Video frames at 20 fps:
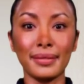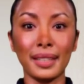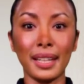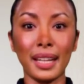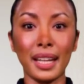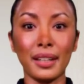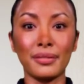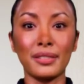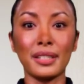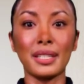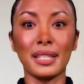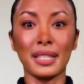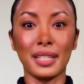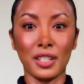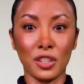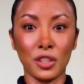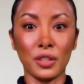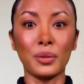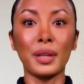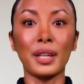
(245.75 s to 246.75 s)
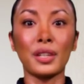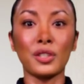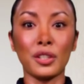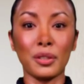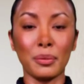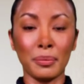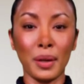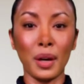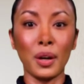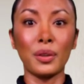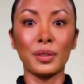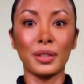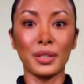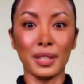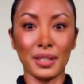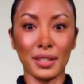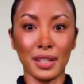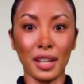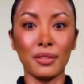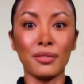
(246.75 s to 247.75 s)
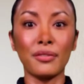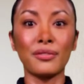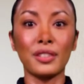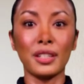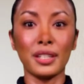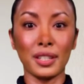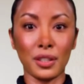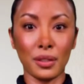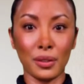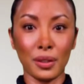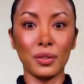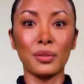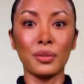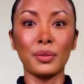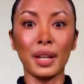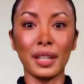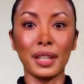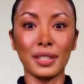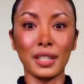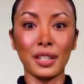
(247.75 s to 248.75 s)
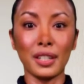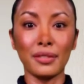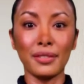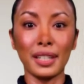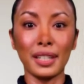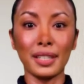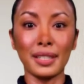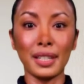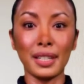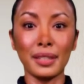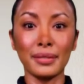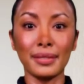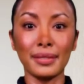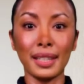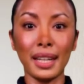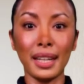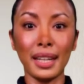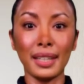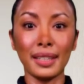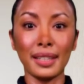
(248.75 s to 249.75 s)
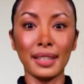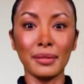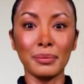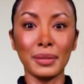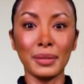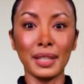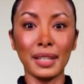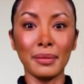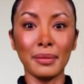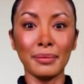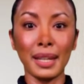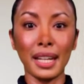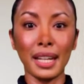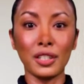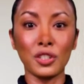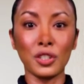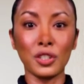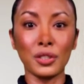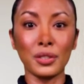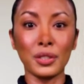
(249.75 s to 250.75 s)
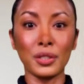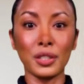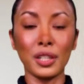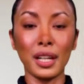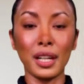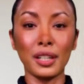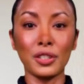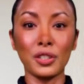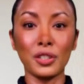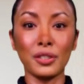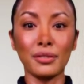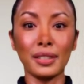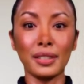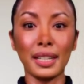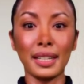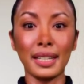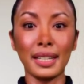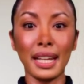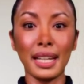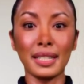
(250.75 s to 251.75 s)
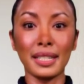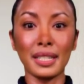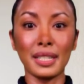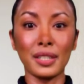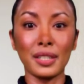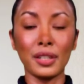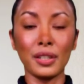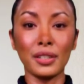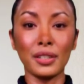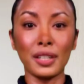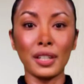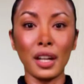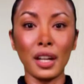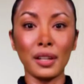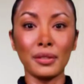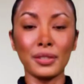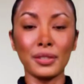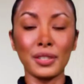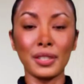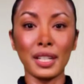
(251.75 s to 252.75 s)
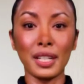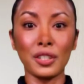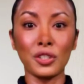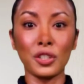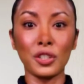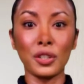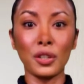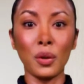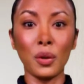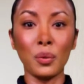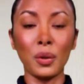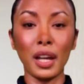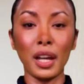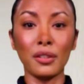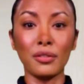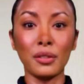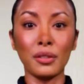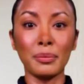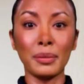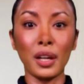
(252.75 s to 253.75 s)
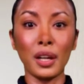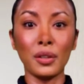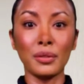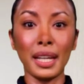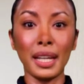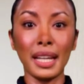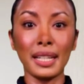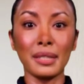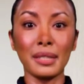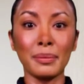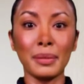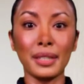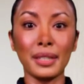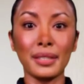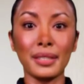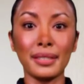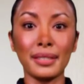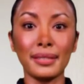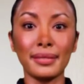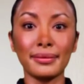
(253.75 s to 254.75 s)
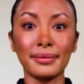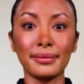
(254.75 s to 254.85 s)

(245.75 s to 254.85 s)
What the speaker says: If the situation poses a physical threat to the victim, the employee may choose to intervene and steer the conversation away from the harassment.